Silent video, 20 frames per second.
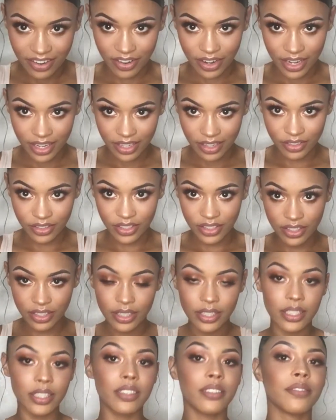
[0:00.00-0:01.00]
Okay, no,
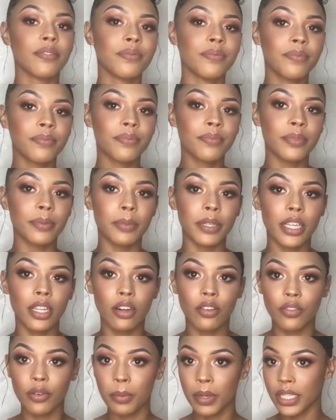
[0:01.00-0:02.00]
seriously, let me get
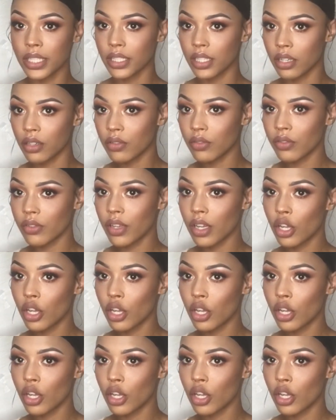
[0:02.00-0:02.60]
over myself.